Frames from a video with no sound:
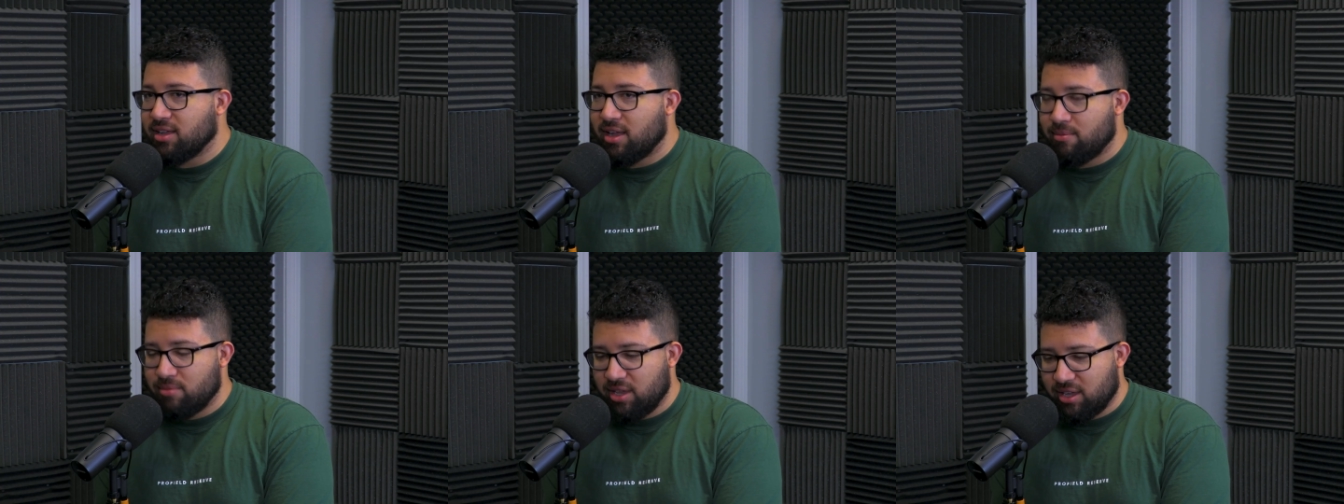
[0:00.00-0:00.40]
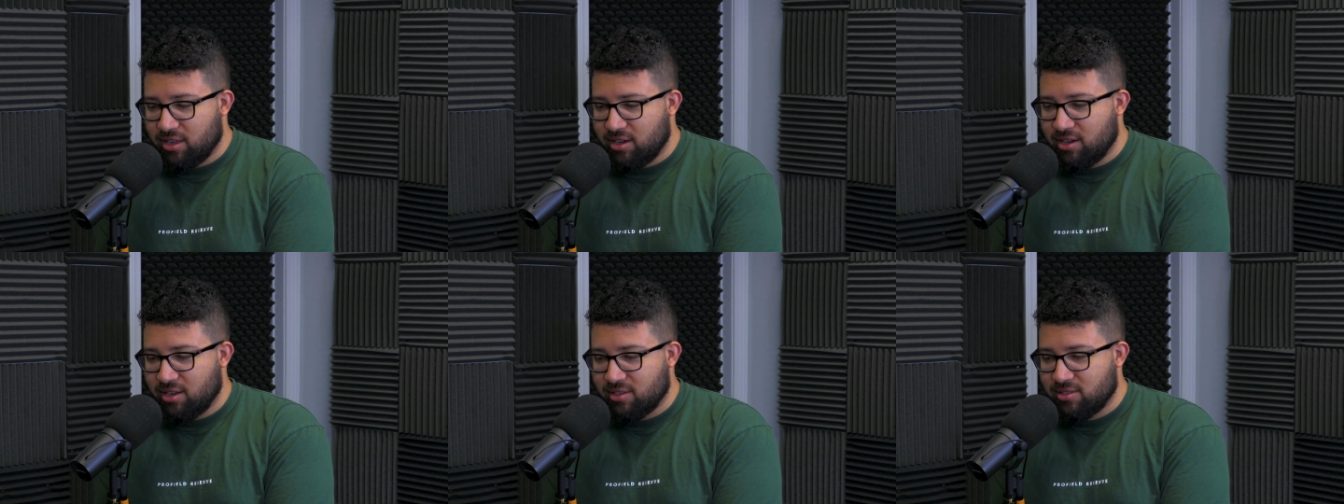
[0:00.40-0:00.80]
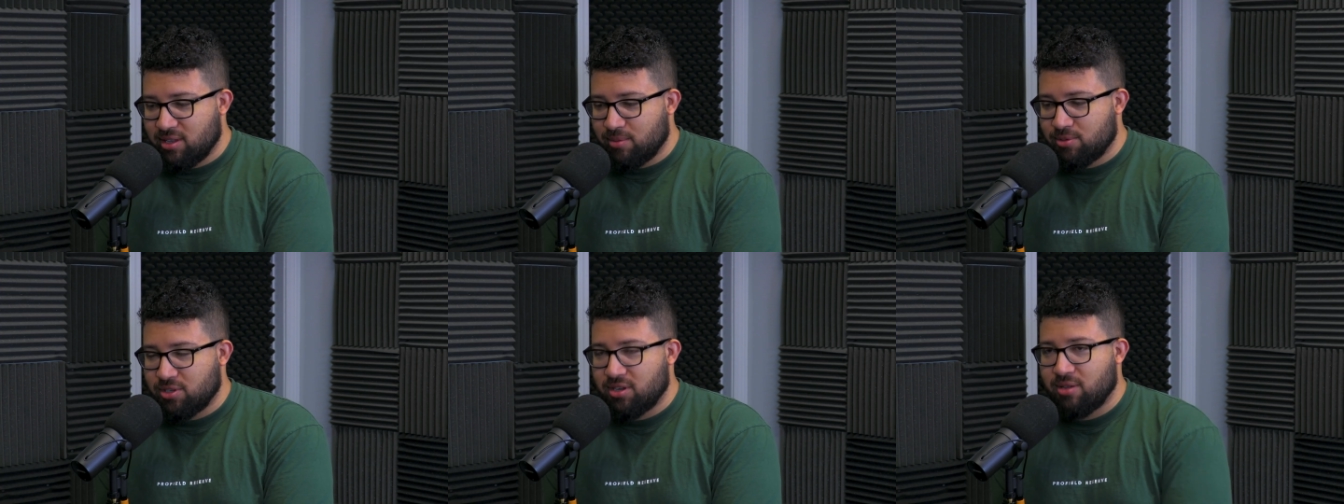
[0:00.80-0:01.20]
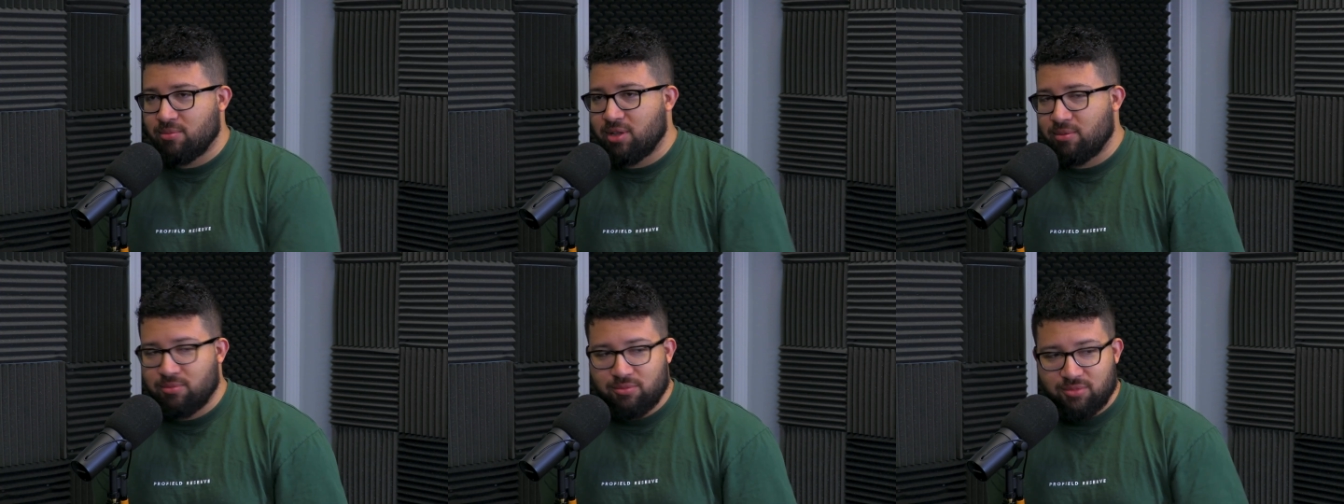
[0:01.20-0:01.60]
I'm making an exception.
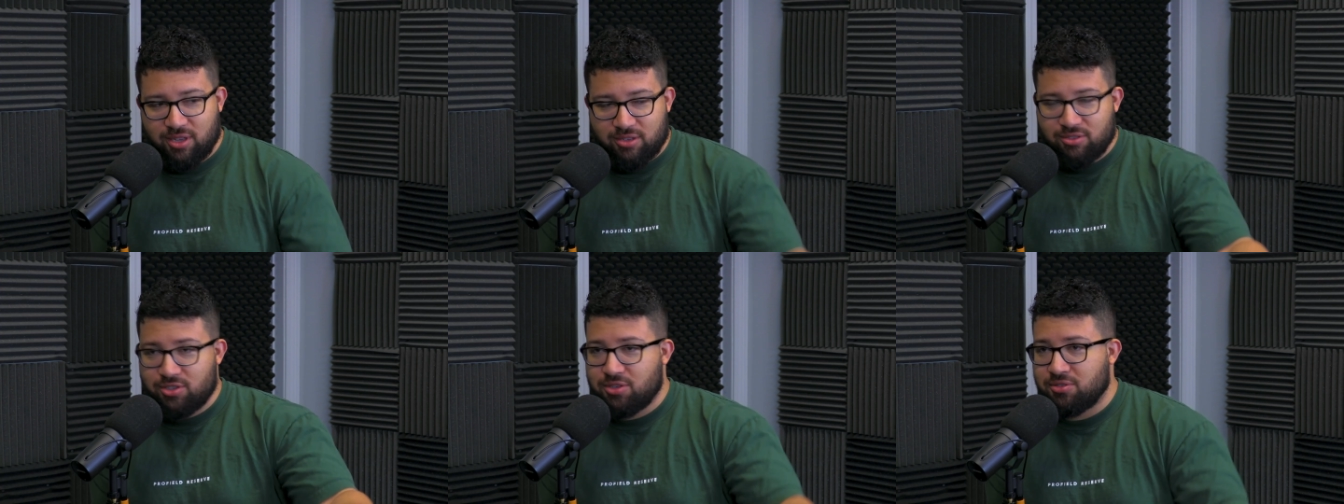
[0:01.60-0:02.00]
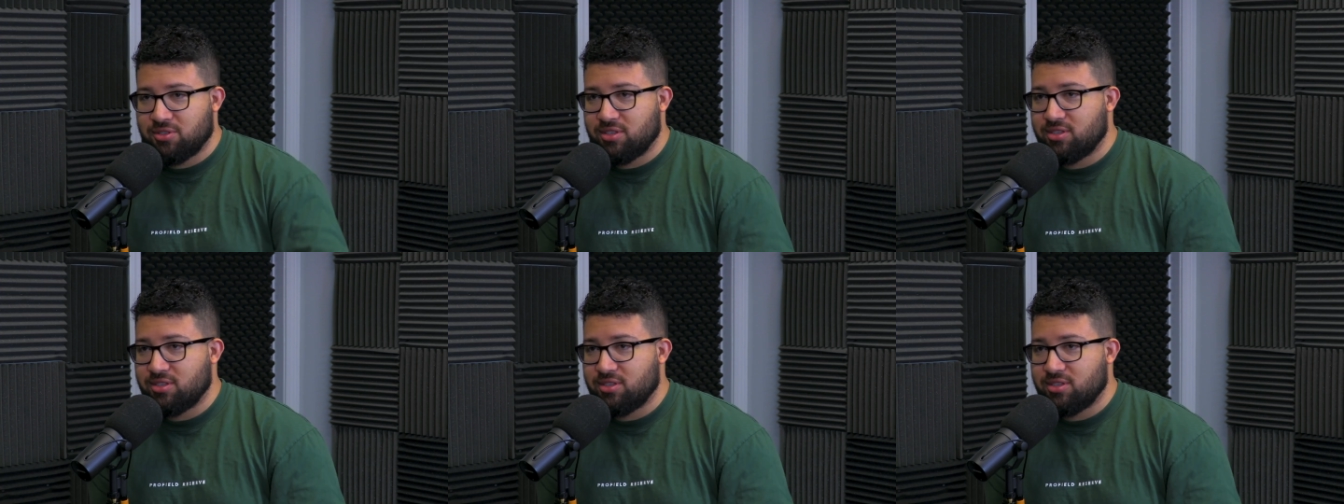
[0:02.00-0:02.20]
I choose